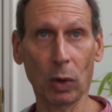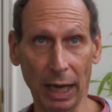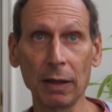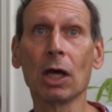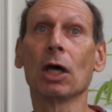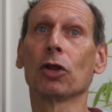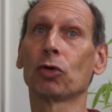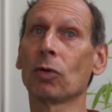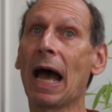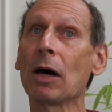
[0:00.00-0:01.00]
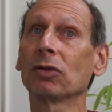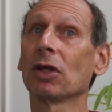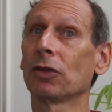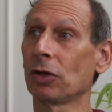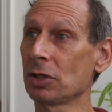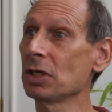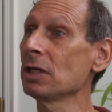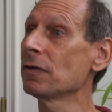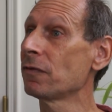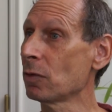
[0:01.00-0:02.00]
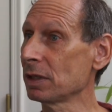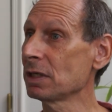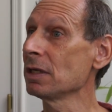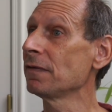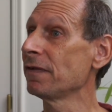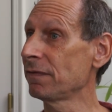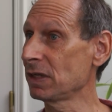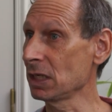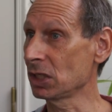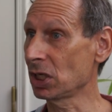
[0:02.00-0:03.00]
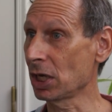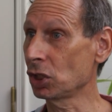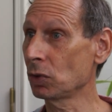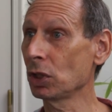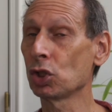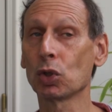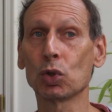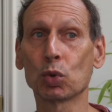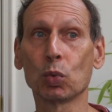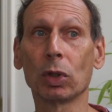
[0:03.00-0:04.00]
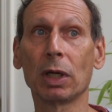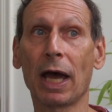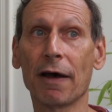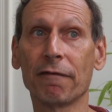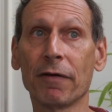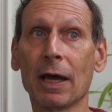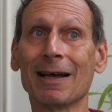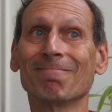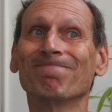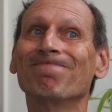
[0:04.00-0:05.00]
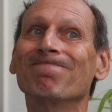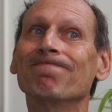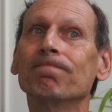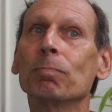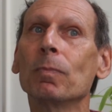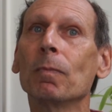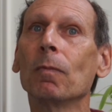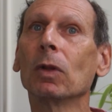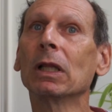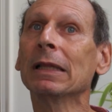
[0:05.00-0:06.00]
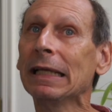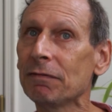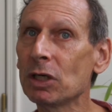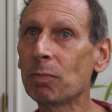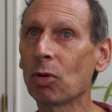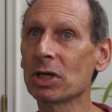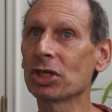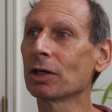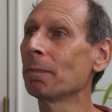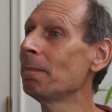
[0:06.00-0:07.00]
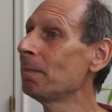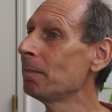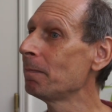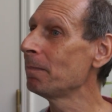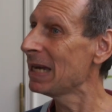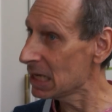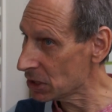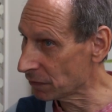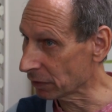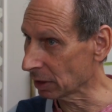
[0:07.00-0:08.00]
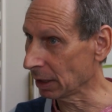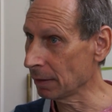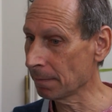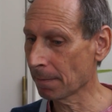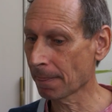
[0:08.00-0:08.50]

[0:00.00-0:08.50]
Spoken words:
Okay. Throughout the 13th, 14th, 15th century, Jews would have lived in Portugal peacefully